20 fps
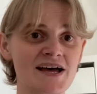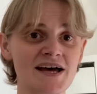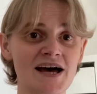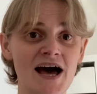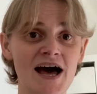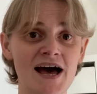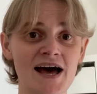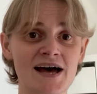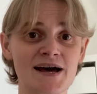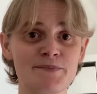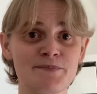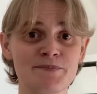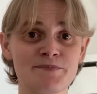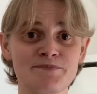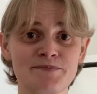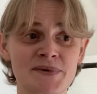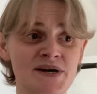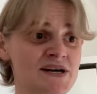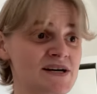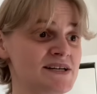
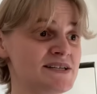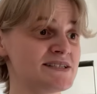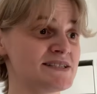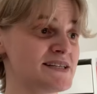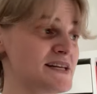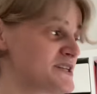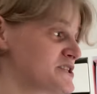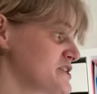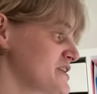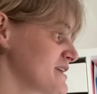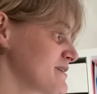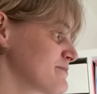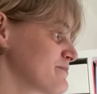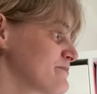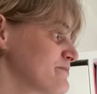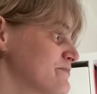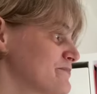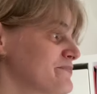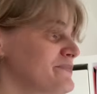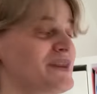My stitching.
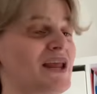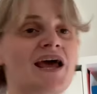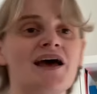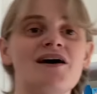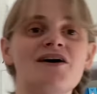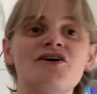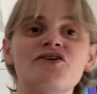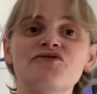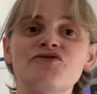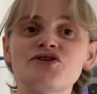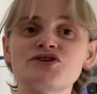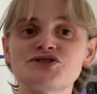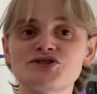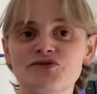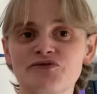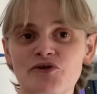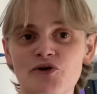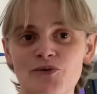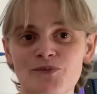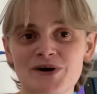First
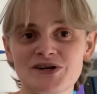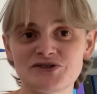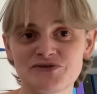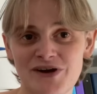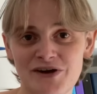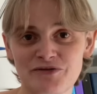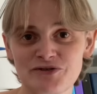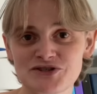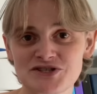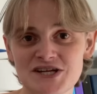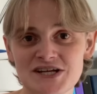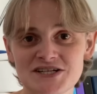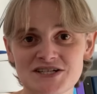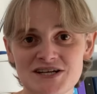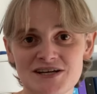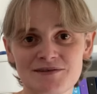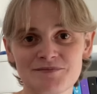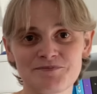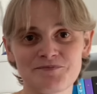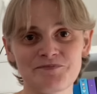of all, my travel
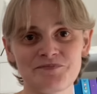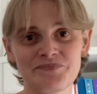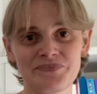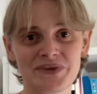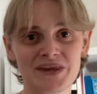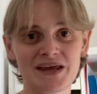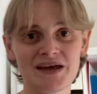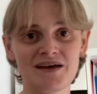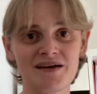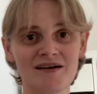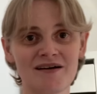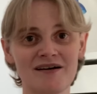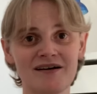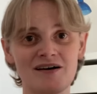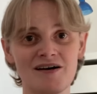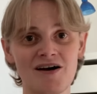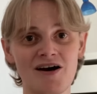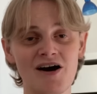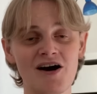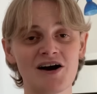stitching.
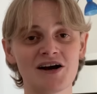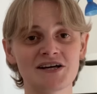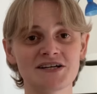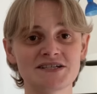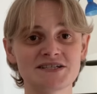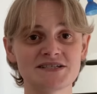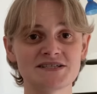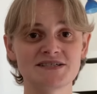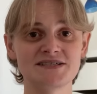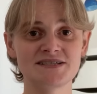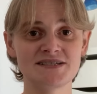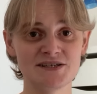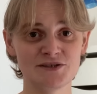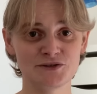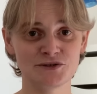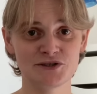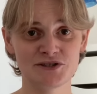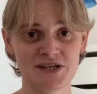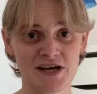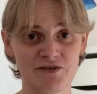I still
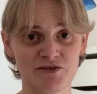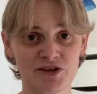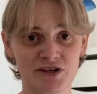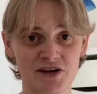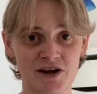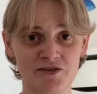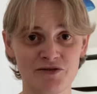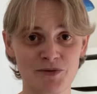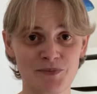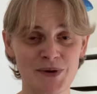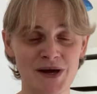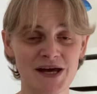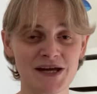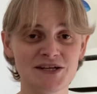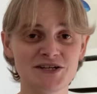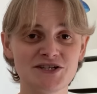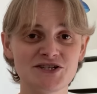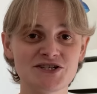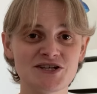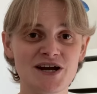don't have the cover
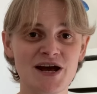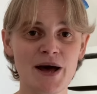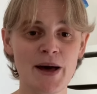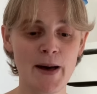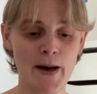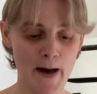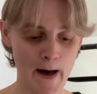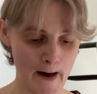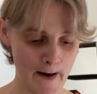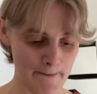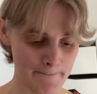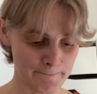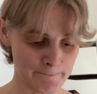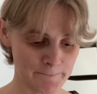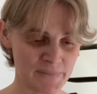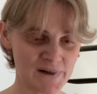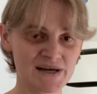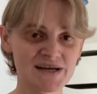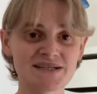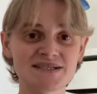page,
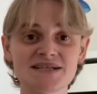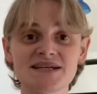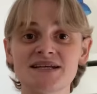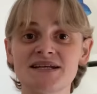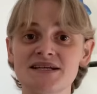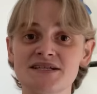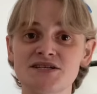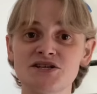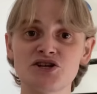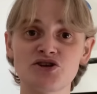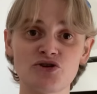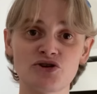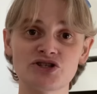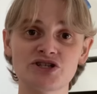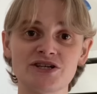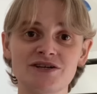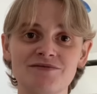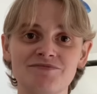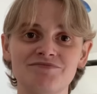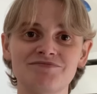but it is the
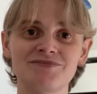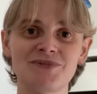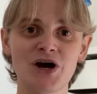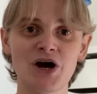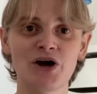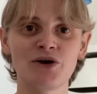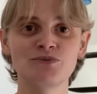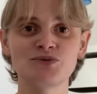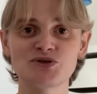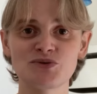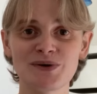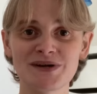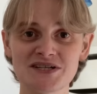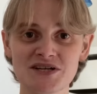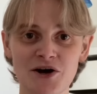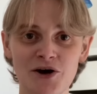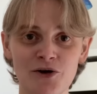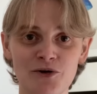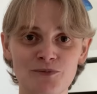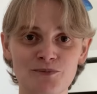Yoshi, Home Sweet
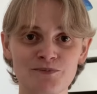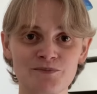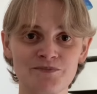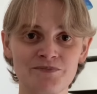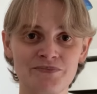Home.